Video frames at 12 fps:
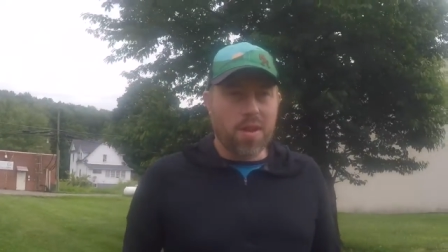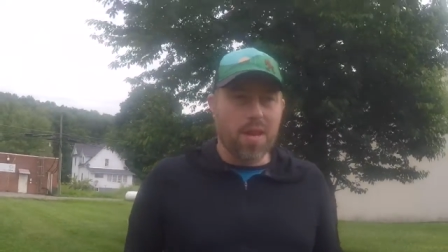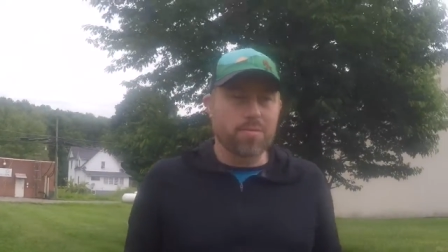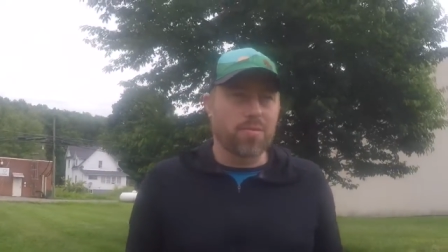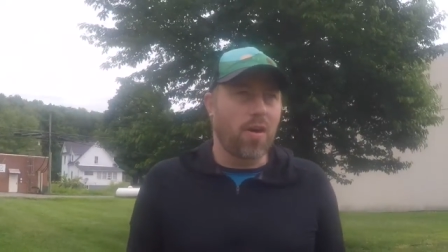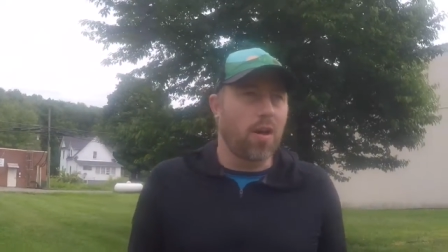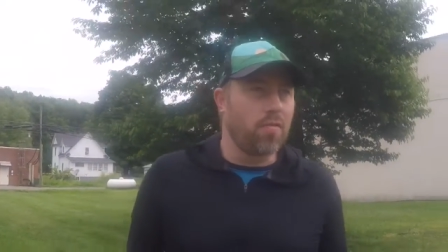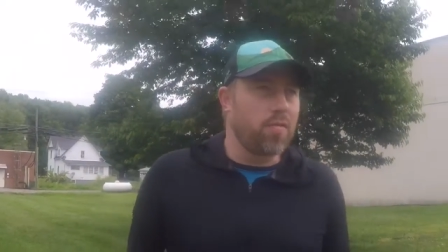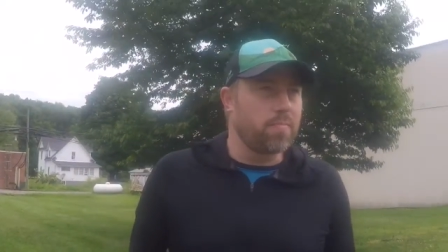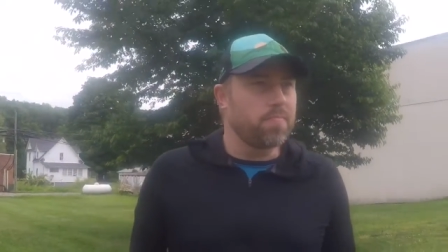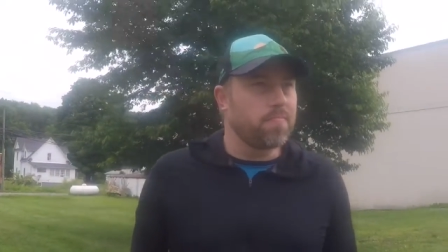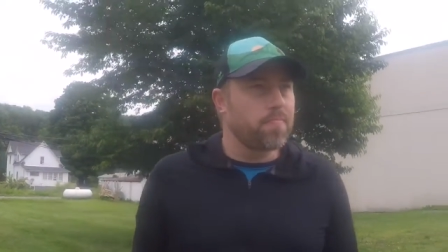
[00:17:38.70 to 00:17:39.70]
the names of all of them.
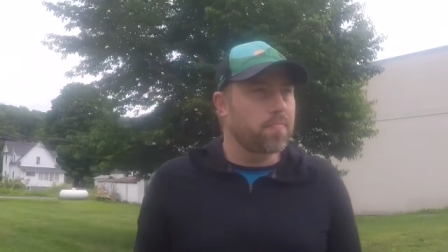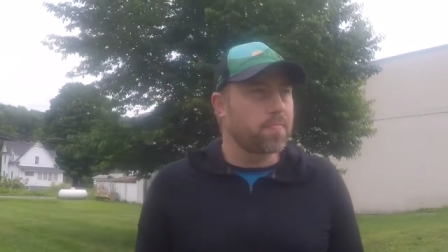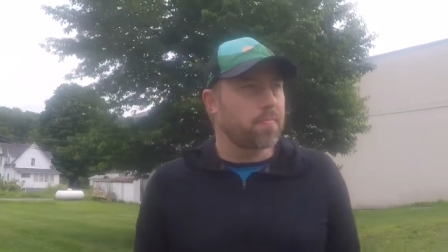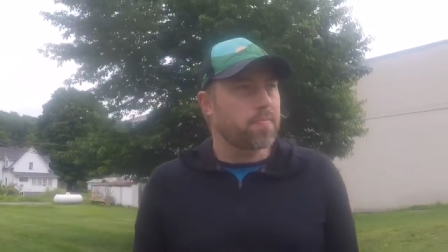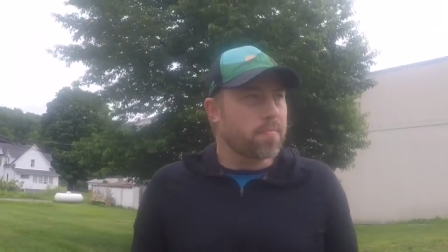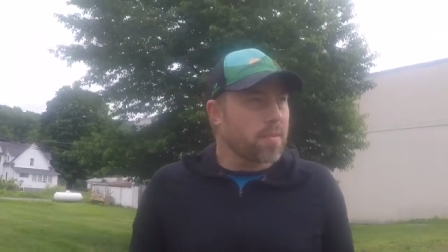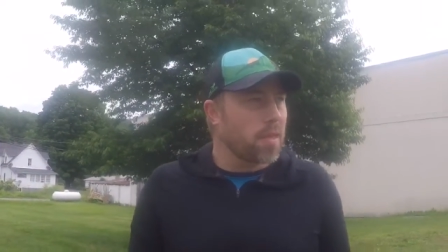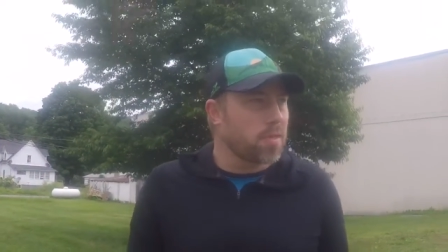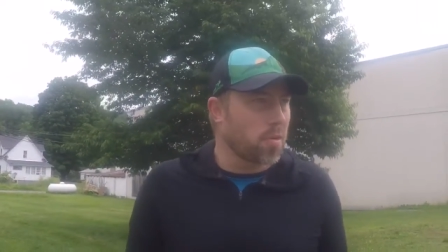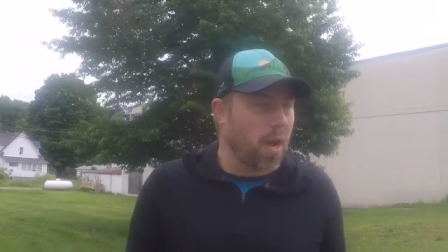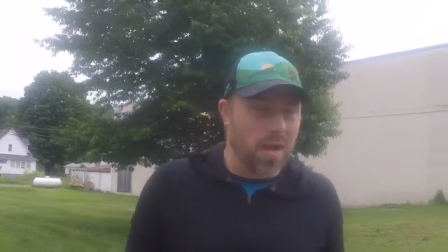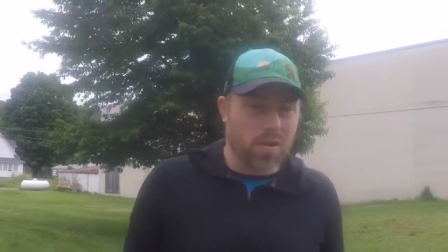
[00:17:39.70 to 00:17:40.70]

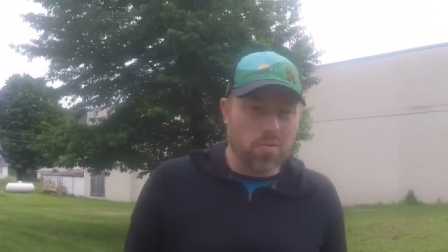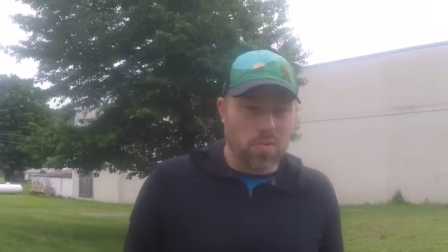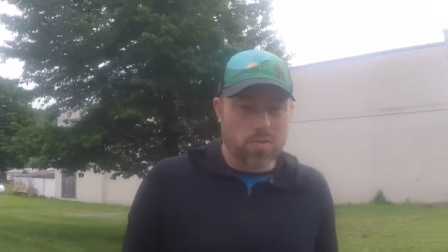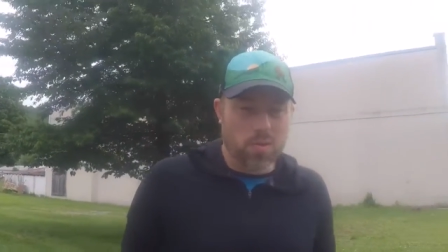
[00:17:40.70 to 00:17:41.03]
So kind of cool.